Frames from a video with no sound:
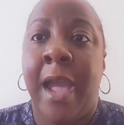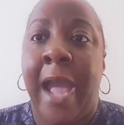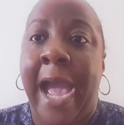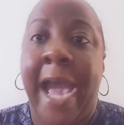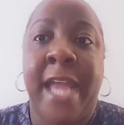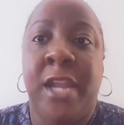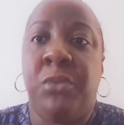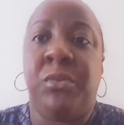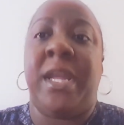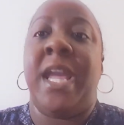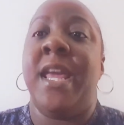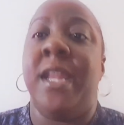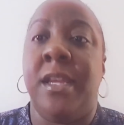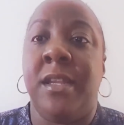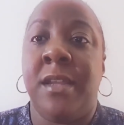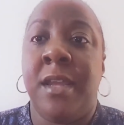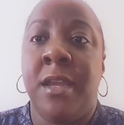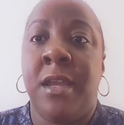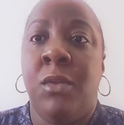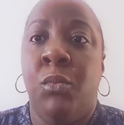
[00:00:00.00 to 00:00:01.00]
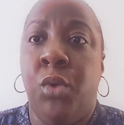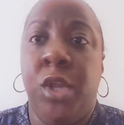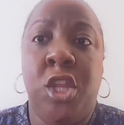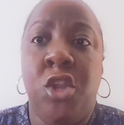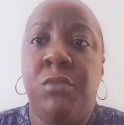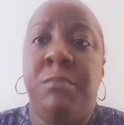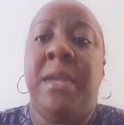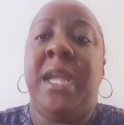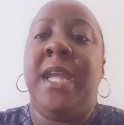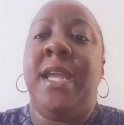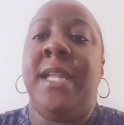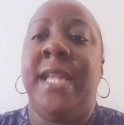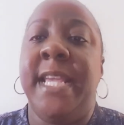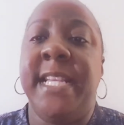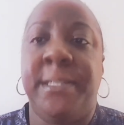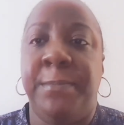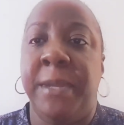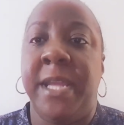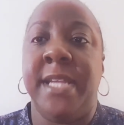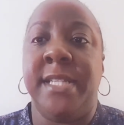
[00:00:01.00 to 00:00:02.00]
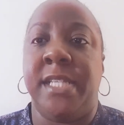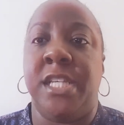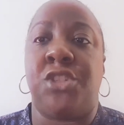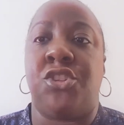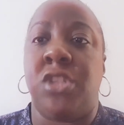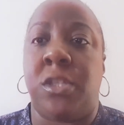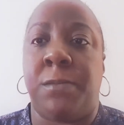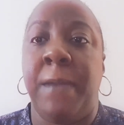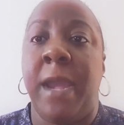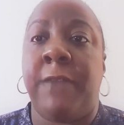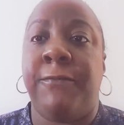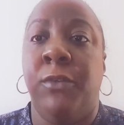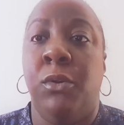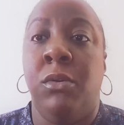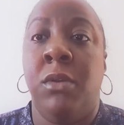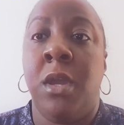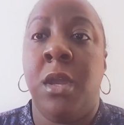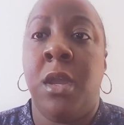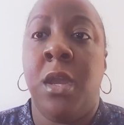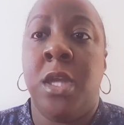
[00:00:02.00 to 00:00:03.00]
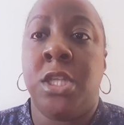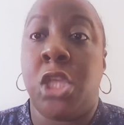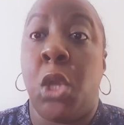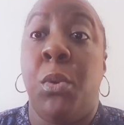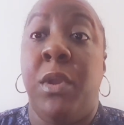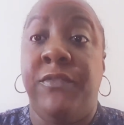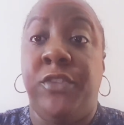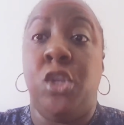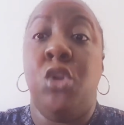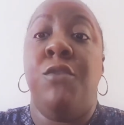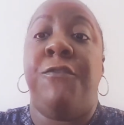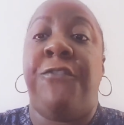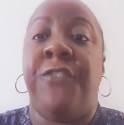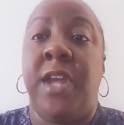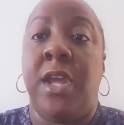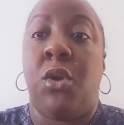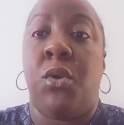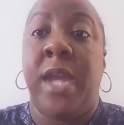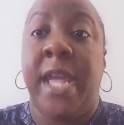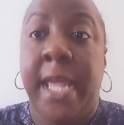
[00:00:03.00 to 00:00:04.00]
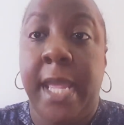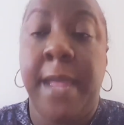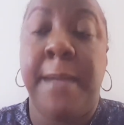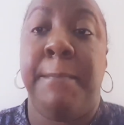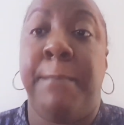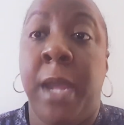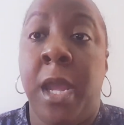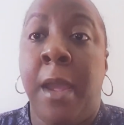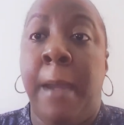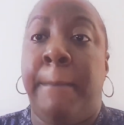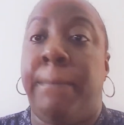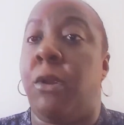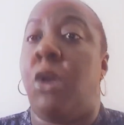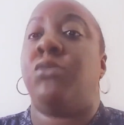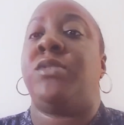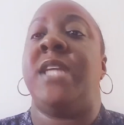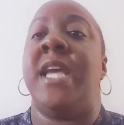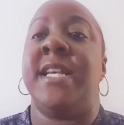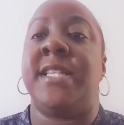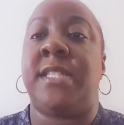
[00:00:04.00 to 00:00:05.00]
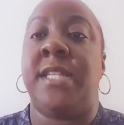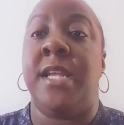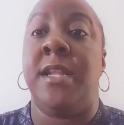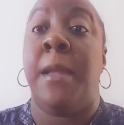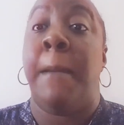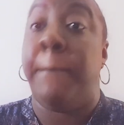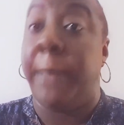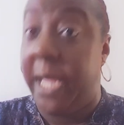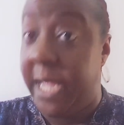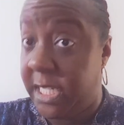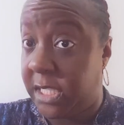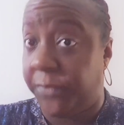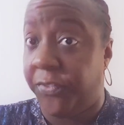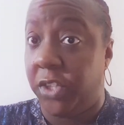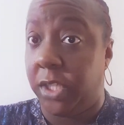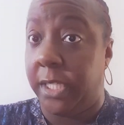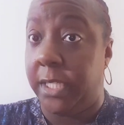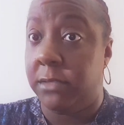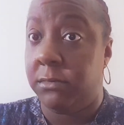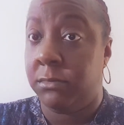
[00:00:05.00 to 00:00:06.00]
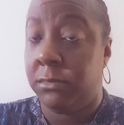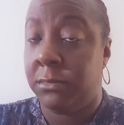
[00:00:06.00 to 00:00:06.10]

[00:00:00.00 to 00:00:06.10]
I don't get it. What do you mean he's being disrespectful? So if you feel him protesting peacefully